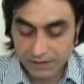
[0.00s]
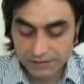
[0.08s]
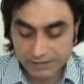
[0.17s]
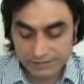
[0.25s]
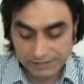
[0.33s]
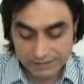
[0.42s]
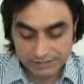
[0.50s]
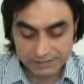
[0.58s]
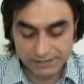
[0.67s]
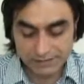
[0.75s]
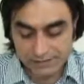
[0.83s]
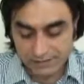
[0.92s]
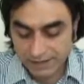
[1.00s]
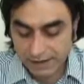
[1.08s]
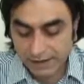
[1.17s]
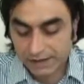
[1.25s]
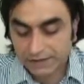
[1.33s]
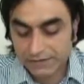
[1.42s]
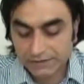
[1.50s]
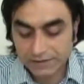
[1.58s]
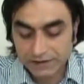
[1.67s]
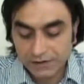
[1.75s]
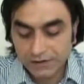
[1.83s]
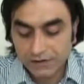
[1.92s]
and it is the hand
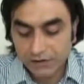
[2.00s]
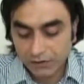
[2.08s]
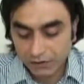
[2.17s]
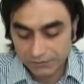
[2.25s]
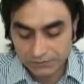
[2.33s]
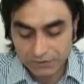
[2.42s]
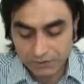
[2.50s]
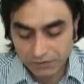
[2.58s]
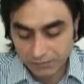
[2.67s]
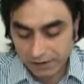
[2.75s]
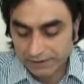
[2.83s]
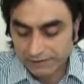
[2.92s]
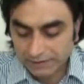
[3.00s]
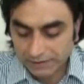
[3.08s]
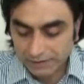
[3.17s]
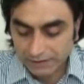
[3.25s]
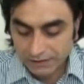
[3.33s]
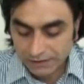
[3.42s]
of the Almighty,